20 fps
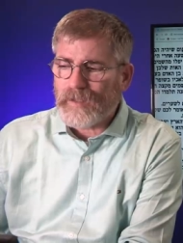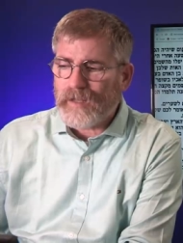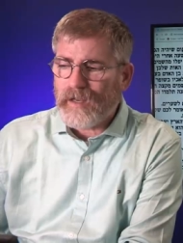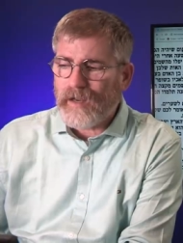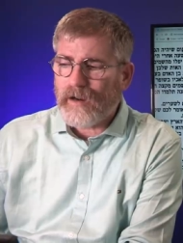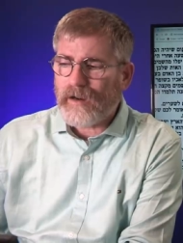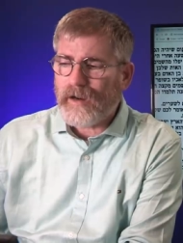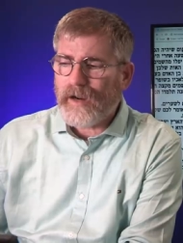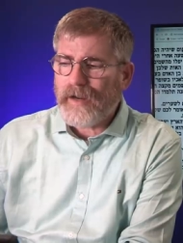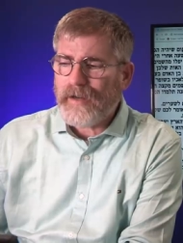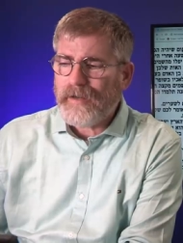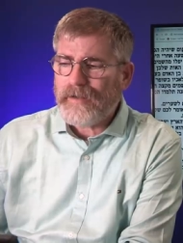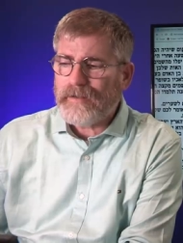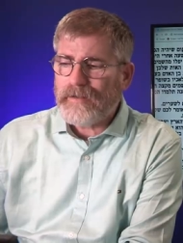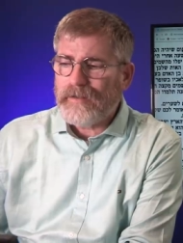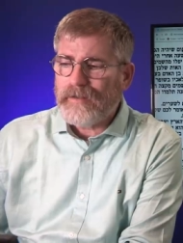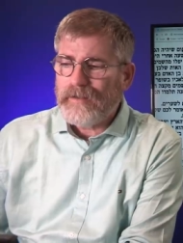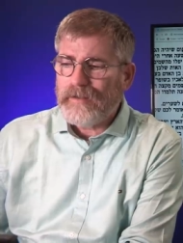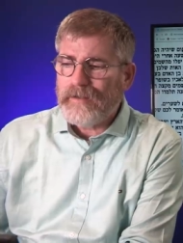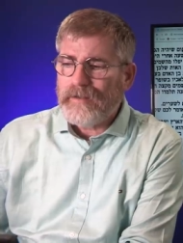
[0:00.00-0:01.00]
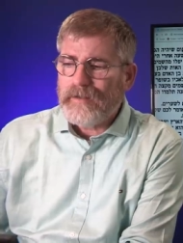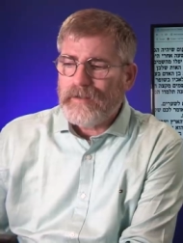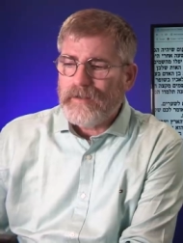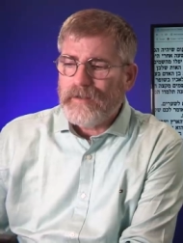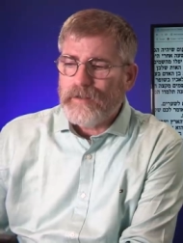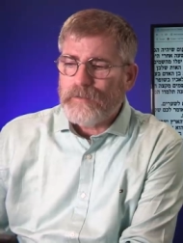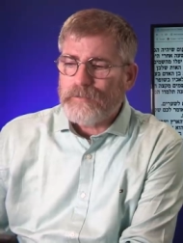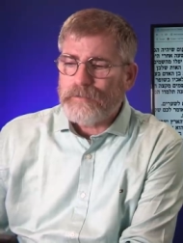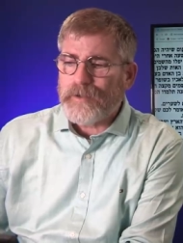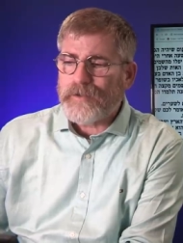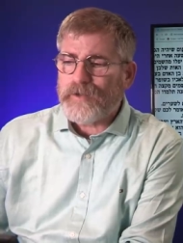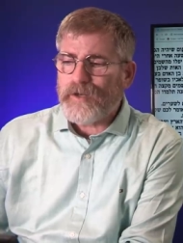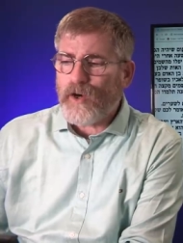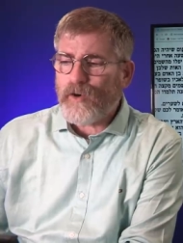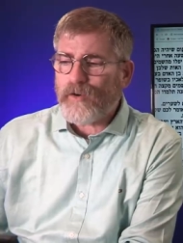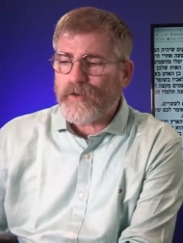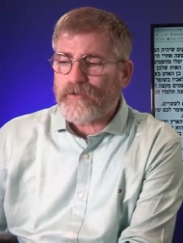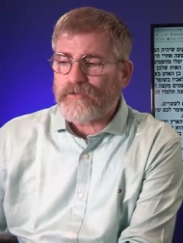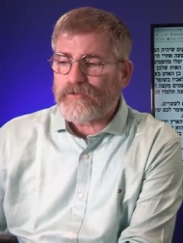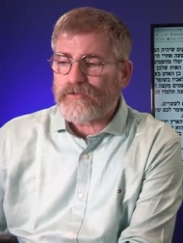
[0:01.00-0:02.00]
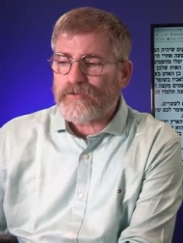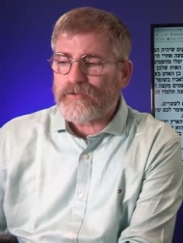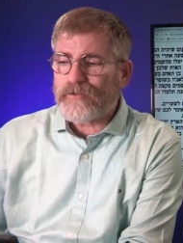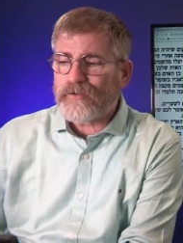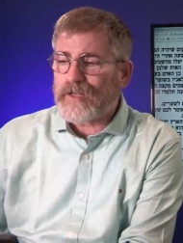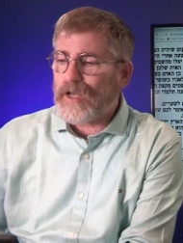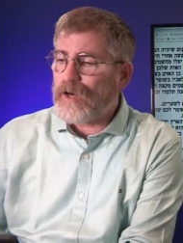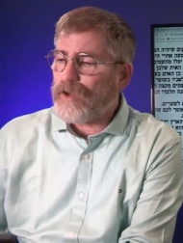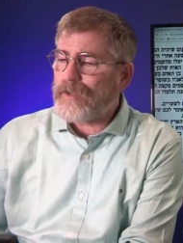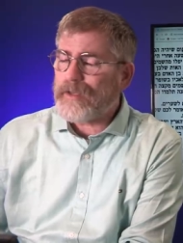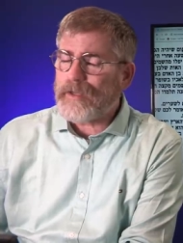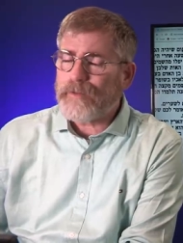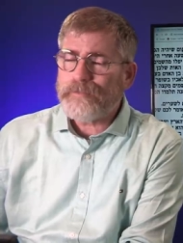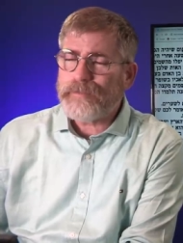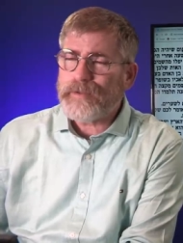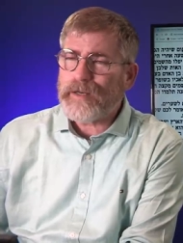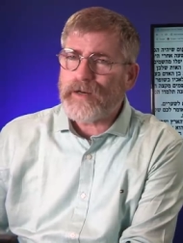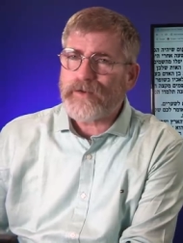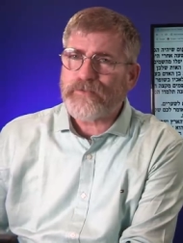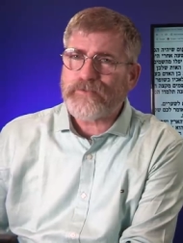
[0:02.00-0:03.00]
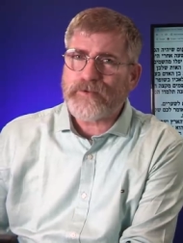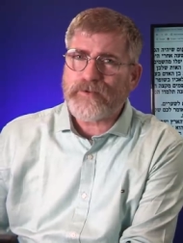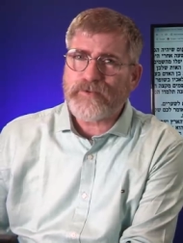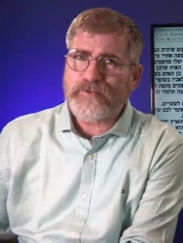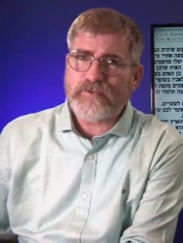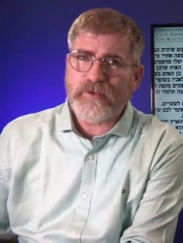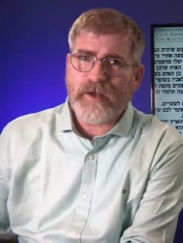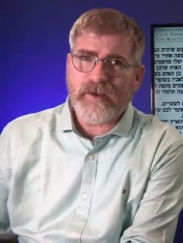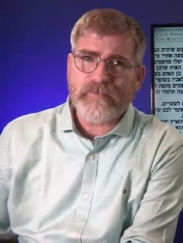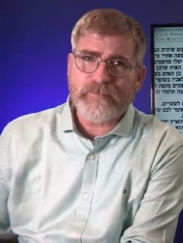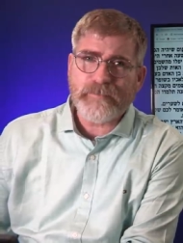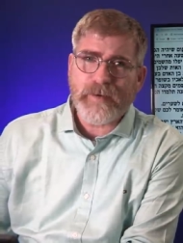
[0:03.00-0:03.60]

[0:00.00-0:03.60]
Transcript: All right? But notice, the only appearance of the Son of